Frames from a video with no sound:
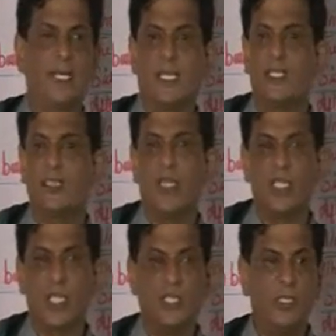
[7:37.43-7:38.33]
Let us
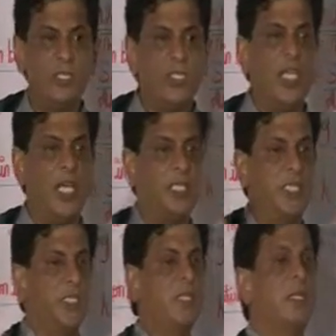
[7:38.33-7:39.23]
not try to
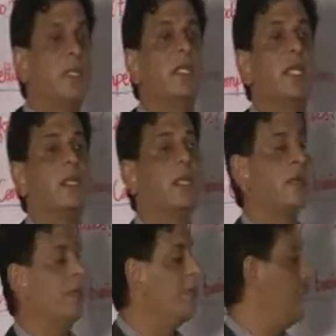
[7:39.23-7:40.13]
change. Then it
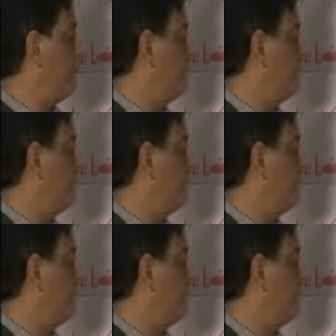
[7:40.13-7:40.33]
will be a